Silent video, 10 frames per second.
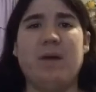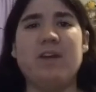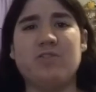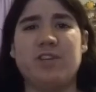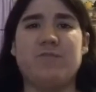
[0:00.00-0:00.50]

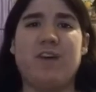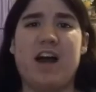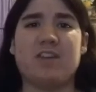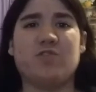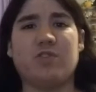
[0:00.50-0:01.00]
Michael J.
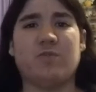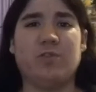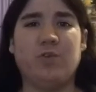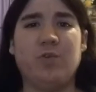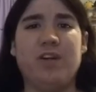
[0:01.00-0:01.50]
Fox, Christopher
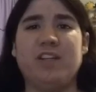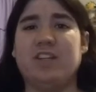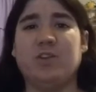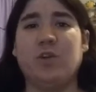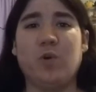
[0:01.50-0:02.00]
Lloyd, The
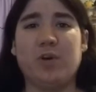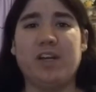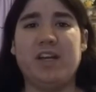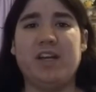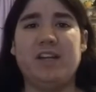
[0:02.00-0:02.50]

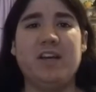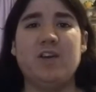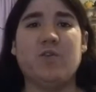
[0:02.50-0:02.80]
DeLorean,